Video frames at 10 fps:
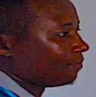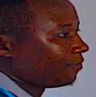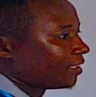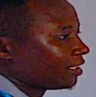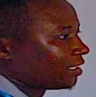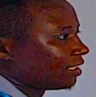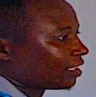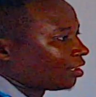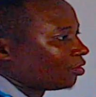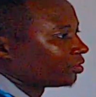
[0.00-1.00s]
then
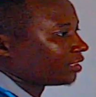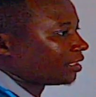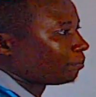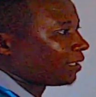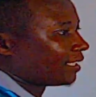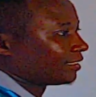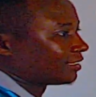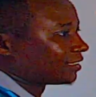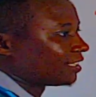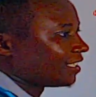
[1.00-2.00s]
enclose, then
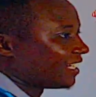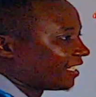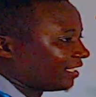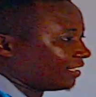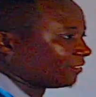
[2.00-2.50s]
plus 9.